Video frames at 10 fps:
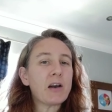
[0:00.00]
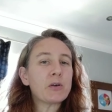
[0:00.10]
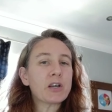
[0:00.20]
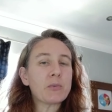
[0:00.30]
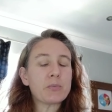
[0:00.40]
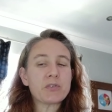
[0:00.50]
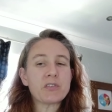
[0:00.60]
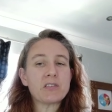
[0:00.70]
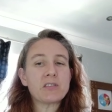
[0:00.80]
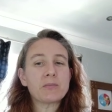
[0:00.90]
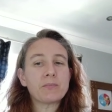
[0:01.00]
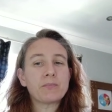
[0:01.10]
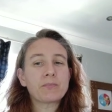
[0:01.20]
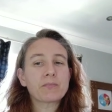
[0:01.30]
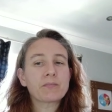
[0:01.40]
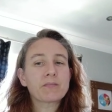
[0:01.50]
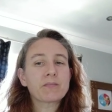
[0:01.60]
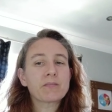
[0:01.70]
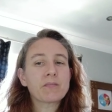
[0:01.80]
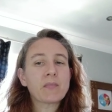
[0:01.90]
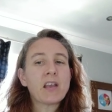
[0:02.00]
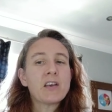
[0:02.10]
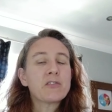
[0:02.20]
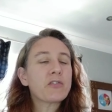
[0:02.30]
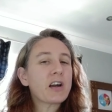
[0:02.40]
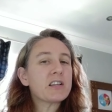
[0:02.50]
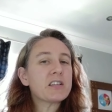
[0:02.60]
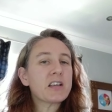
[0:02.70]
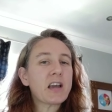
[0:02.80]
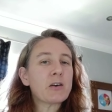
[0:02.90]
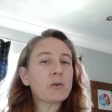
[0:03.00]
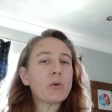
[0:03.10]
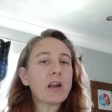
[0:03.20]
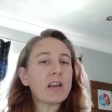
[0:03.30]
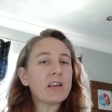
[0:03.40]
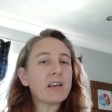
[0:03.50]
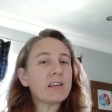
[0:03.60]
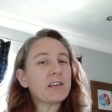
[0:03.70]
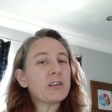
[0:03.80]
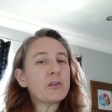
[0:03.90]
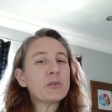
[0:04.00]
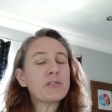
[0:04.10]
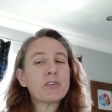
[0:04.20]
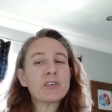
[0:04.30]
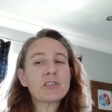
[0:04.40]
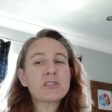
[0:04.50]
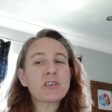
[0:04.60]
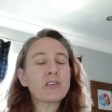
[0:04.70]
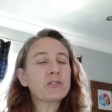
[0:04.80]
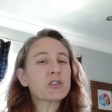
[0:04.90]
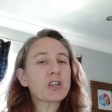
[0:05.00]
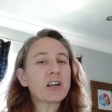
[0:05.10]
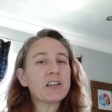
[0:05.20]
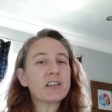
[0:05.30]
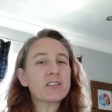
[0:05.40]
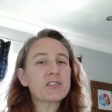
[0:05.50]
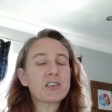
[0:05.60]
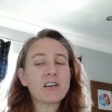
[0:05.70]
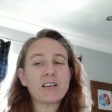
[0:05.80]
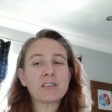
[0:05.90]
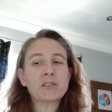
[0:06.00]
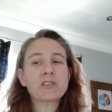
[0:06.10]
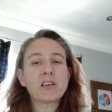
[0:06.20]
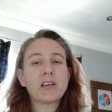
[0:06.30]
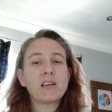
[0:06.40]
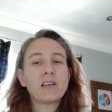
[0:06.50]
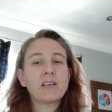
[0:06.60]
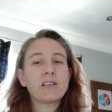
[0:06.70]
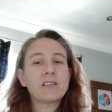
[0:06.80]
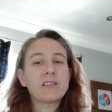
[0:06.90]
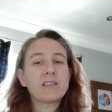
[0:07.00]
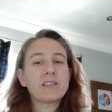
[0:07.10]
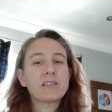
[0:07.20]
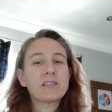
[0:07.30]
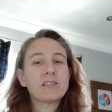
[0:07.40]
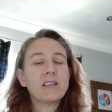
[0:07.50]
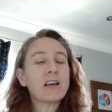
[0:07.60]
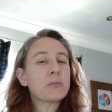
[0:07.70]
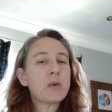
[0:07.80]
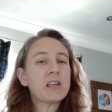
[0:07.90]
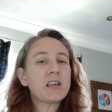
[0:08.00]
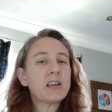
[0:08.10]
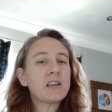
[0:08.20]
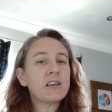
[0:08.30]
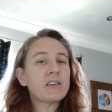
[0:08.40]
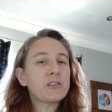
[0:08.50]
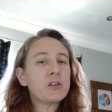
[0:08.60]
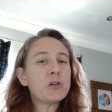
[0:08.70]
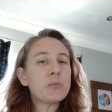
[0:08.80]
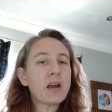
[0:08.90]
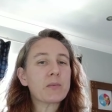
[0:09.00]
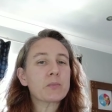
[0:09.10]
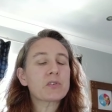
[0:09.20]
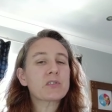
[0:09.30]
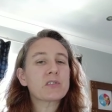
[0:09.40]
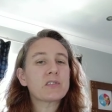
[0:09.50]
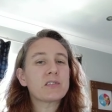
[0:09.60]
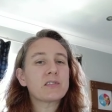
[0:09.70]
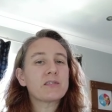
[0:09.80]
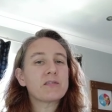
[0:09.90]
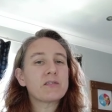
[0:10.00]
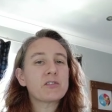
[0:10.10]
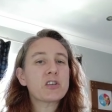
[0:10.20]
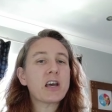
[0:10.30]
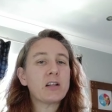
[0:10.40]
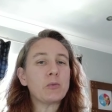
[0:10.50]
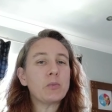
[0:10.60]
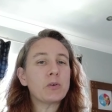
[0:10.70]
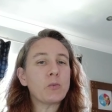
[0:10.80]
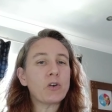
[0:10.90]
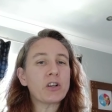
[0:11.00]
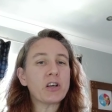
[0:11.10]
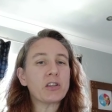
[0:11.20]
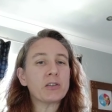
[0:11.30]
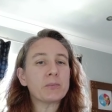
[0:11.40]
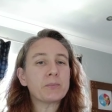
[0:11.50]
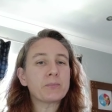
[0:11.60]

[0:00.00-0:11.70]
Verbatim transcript: our compasses, finding our way in a universe of shining stars, and making new maps to help one another.